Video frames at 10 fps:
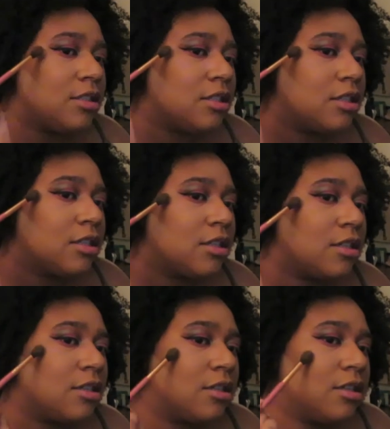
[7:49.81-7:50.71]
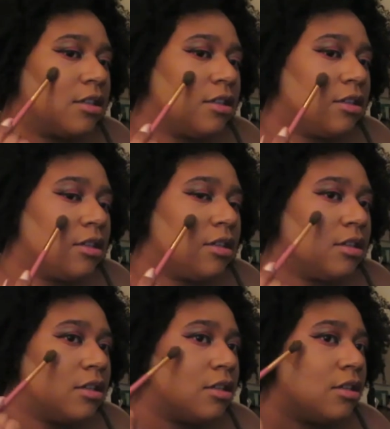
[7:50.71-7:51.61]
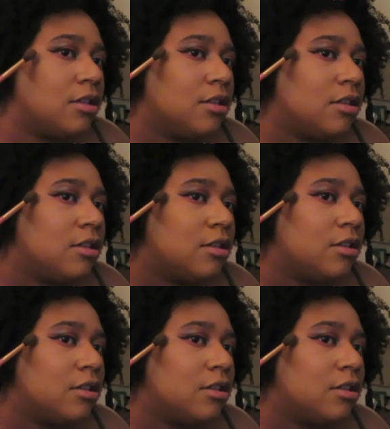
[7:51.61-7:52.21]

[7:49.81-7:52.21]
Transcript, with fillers: Well, I don't have my cheekbone.